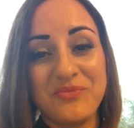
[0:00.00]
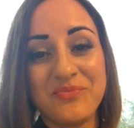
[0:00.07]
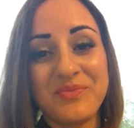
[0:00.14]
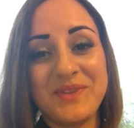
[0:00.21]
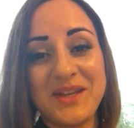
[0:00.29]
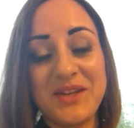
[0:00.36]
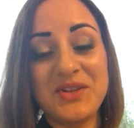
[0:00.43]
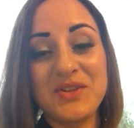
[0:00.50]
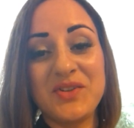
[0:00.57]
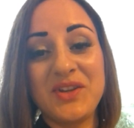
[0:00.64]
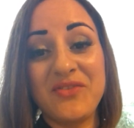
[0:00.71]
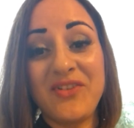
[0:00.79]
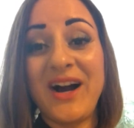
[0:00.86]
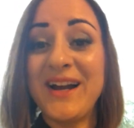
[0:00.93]

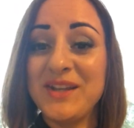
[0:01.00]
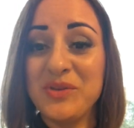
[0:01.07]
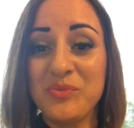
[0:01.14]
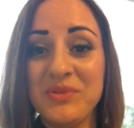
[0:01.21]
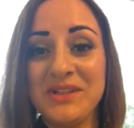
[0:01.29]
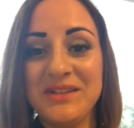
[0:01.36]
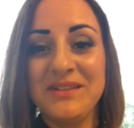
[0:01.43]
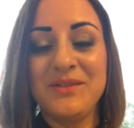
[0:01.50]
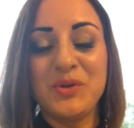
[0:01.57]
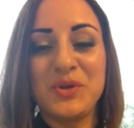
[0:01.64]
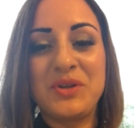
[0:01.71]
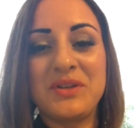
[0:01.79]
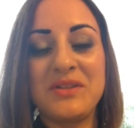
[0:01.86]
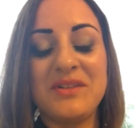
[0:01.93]
they find me,
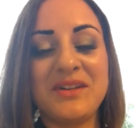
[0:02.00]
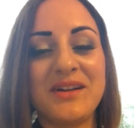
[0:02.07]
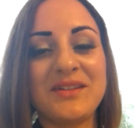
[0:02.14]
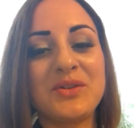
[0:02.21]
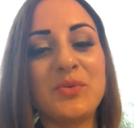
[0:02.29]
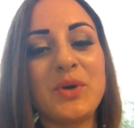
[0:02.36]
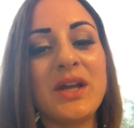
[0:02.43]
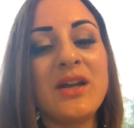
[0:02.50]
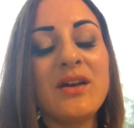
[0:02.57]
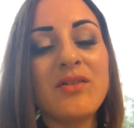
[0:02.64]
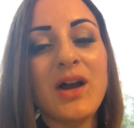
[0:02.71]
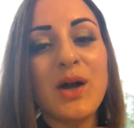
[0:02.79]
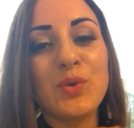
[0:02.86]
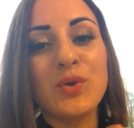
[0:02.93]
not the other way
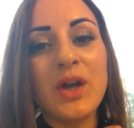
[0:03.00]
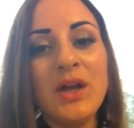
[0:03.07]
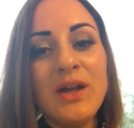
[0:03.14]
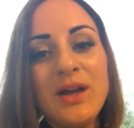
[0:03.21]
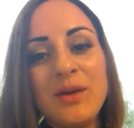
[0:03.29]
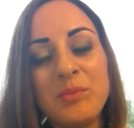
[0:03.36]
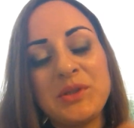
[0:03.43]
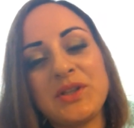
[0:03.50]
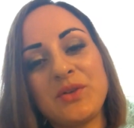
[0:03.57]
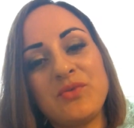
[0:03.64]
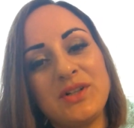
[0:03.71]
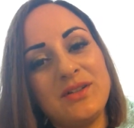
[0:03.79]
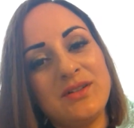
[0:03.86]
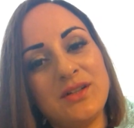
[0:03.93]
around. But I
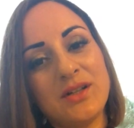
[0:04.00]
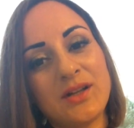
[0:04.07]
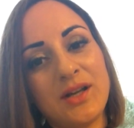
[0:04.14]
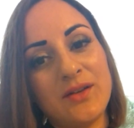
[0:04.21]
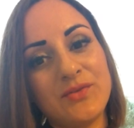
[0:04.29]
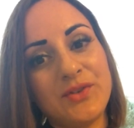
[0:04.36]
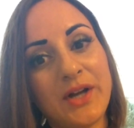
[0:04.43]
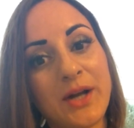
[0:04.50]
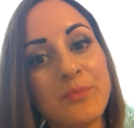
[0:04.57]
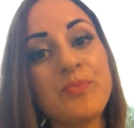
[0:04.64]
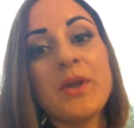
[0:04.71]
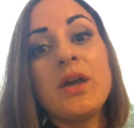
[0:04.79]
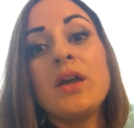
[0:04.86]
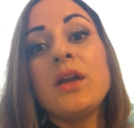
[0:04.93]
really didn't have time.